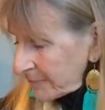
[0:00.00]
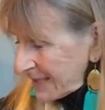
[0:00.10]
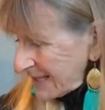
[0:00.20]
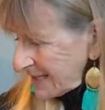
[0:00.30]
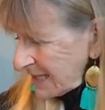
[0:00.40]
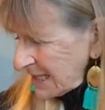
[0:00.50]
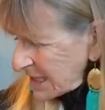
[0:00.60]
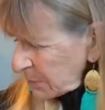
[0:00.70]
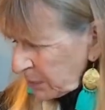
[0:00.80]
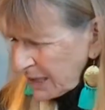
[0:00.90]
It's
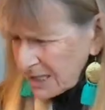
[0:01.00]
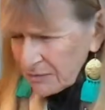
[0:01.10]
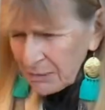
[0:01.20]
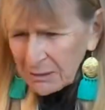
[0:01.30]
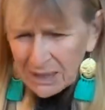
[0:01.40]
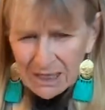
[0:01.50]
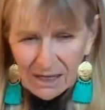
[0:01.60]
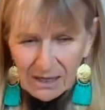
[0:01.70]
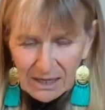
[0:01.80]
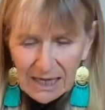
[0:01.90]
the price of maybe
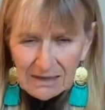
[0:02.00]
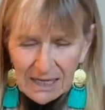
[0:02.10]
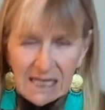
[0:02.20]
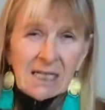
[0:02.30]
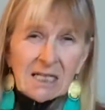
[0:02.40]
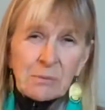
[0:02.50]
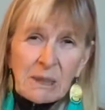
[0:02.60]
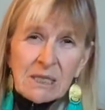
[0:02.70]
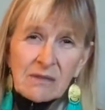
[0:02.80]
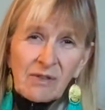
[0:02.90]
an
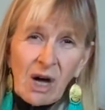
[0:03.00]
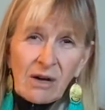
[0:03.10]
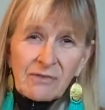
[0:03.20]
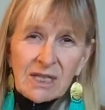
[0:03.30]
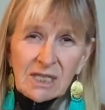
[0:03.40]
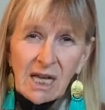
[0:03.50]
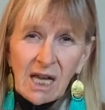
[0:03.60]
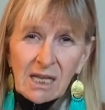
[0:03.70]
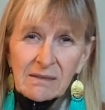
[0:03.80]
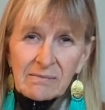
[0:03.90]
inexpensive coffee a day.